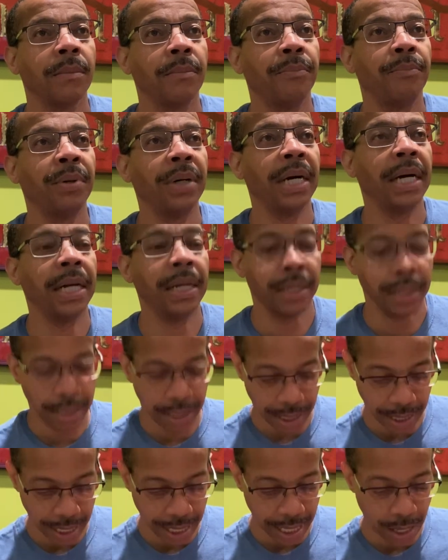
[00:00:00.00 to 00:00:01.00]
But
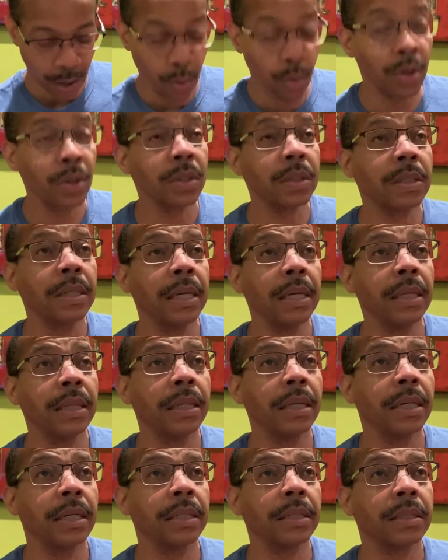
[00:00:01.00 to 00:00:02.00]
I will say
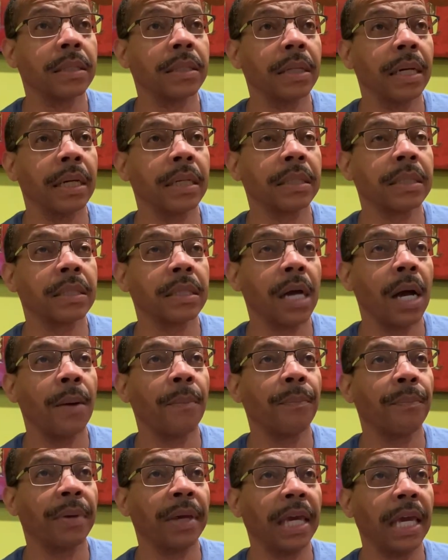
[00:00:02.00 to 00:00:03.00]
this, there are some
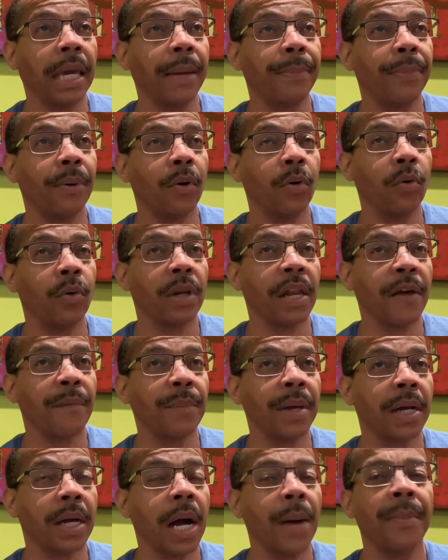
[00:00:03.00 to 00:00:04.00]
people who left me
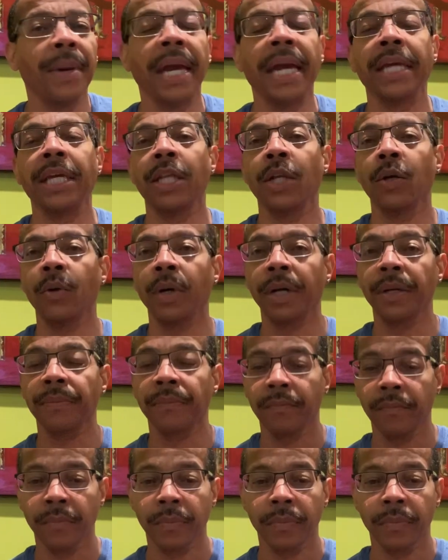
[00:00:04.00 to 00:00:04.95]
a comment. And you know what?